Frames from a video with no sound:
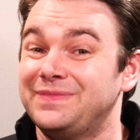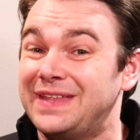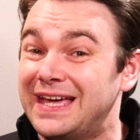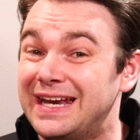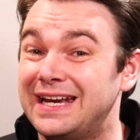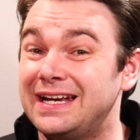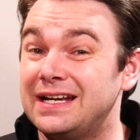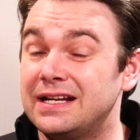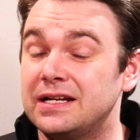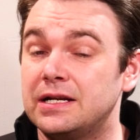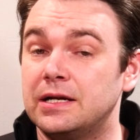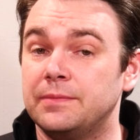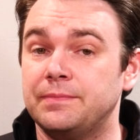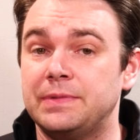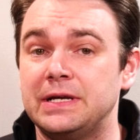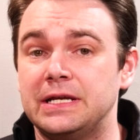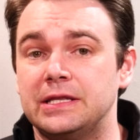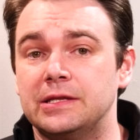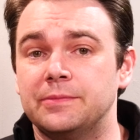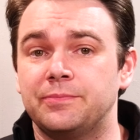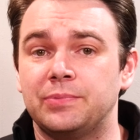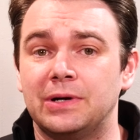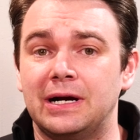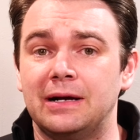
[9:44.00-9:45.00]
That ended up
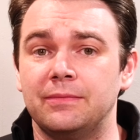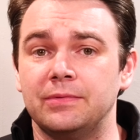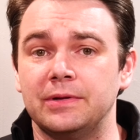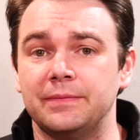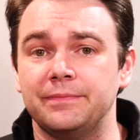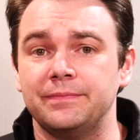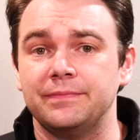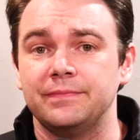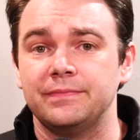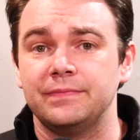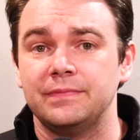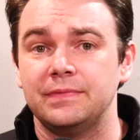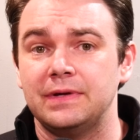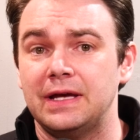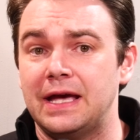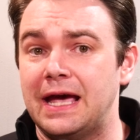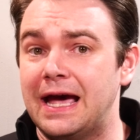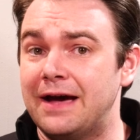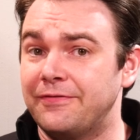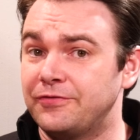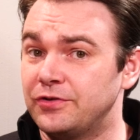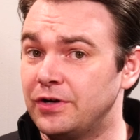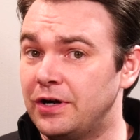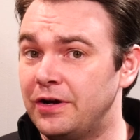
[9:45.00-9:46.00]
being the problem.
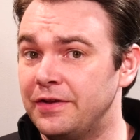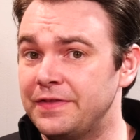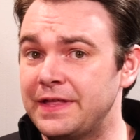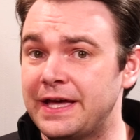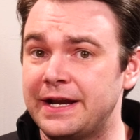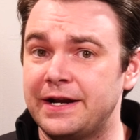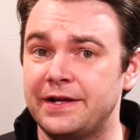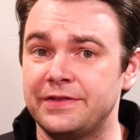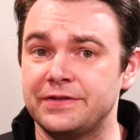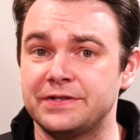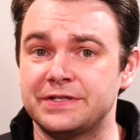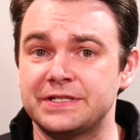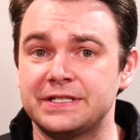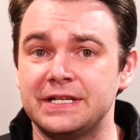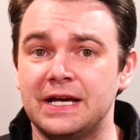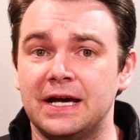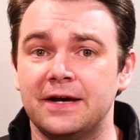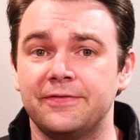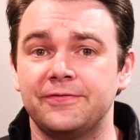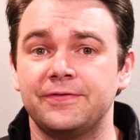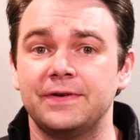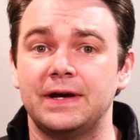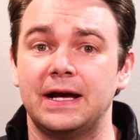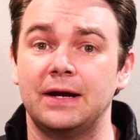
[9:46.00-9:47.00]
After all that other
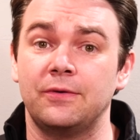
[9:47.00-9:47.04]
stuff,